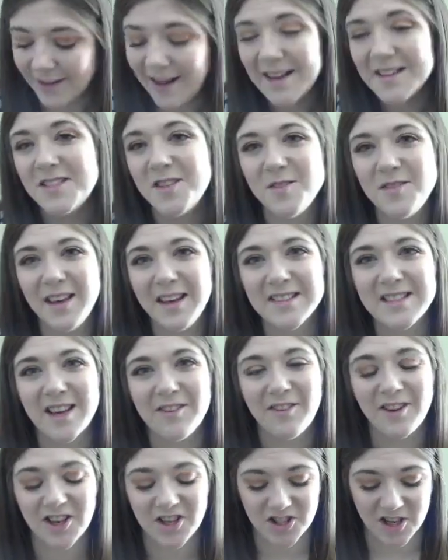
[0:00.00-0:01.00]
Last two things
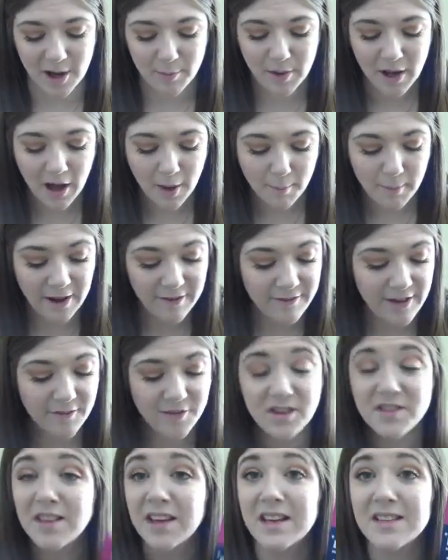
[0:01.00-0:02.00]
I finished up. My
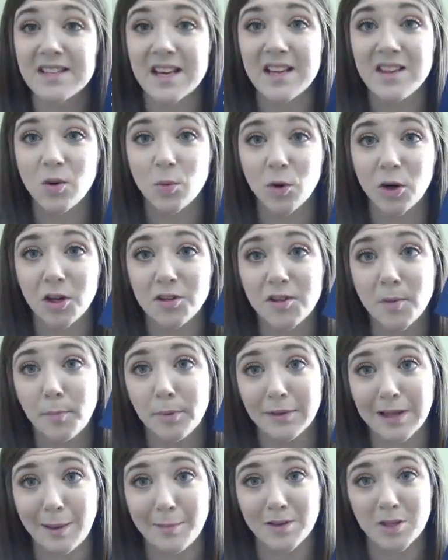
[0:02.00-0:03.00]
favorite things in the world,
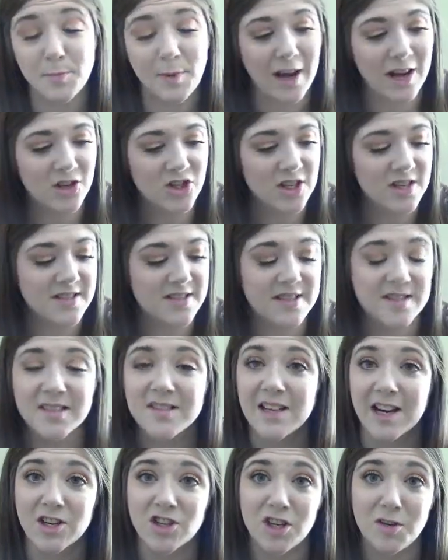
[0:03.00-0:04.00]
blemish patches. This
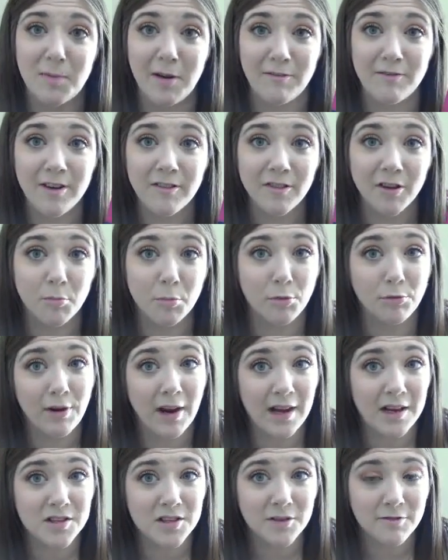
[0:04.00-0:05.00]
is actually my favorite
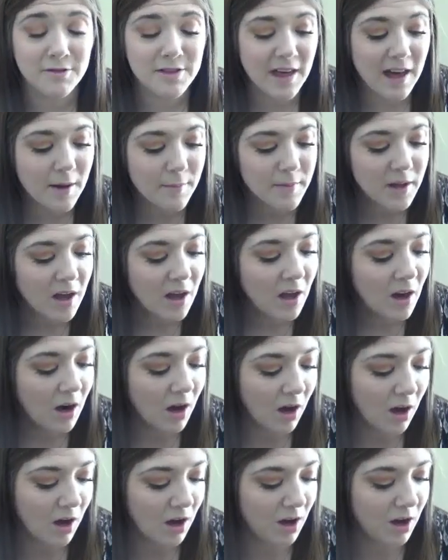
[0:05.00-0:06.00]
brand of them.
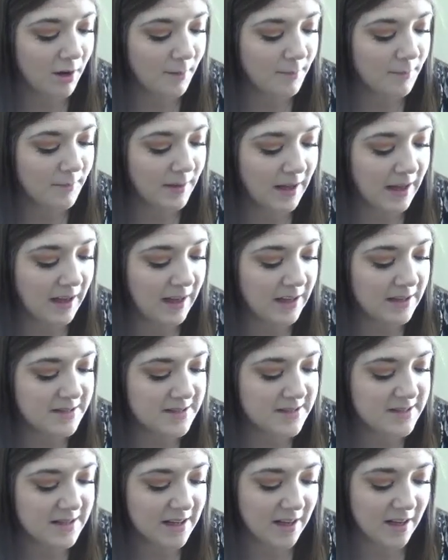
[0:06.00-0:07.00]
Um,
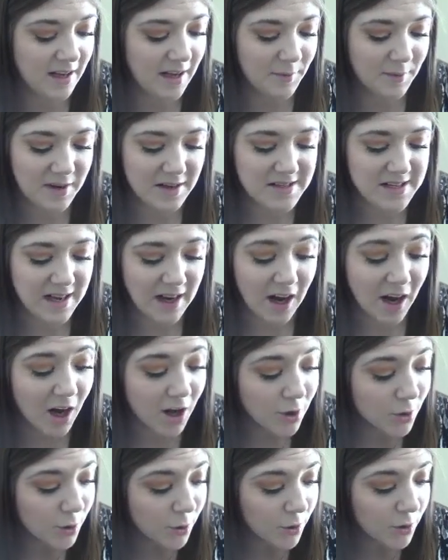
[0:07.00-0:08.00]
it's the, I want to say
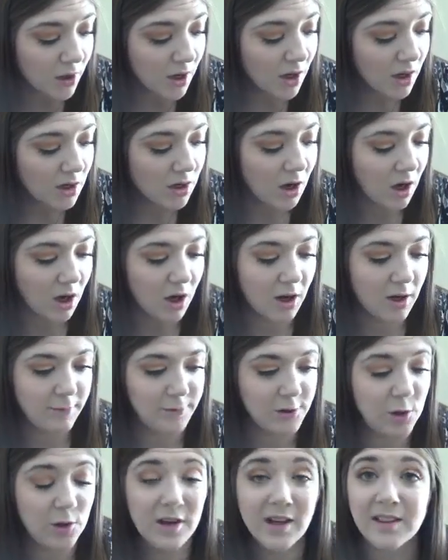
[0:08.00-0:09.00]
Hanho.
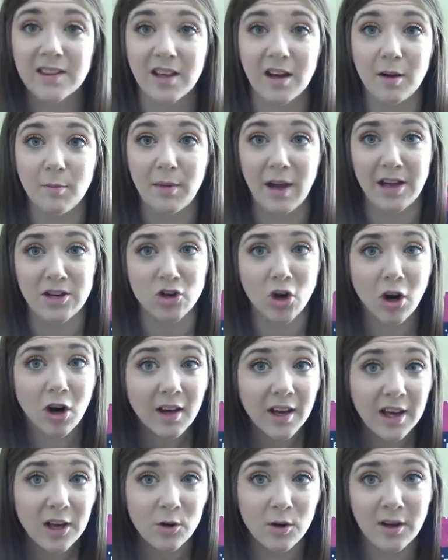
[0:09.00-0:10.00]
Um, you can get them at
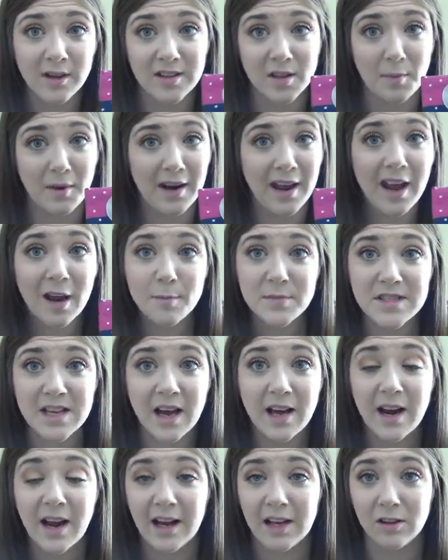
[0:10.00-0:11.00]
Target. You can get them on
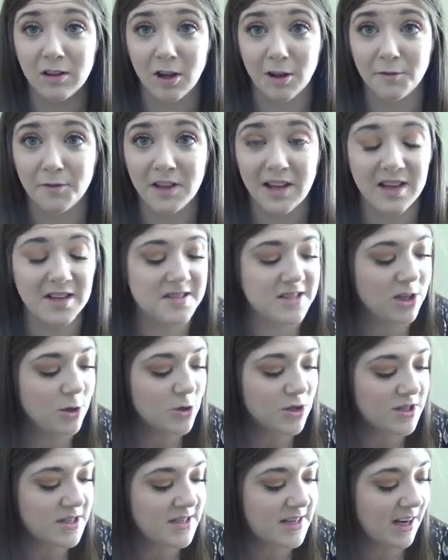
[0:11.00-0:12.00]
Amazon. I love these. You
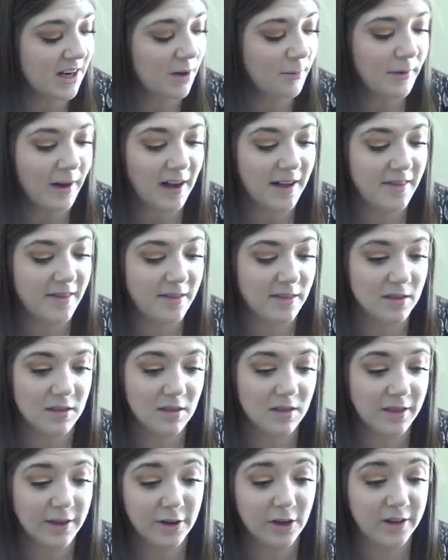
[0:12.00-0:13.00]
just stick them on
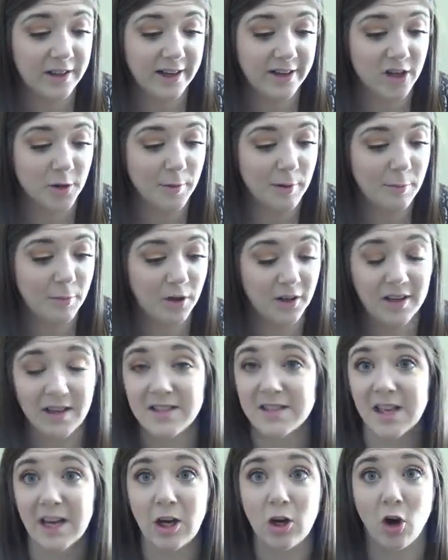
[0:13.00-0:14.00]
literally on your pimple and
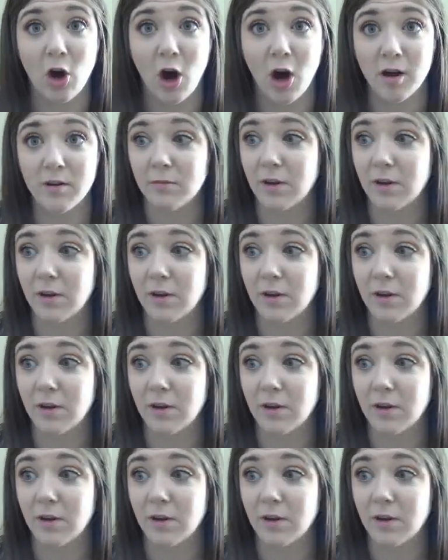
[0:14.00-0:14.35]
it's like gone.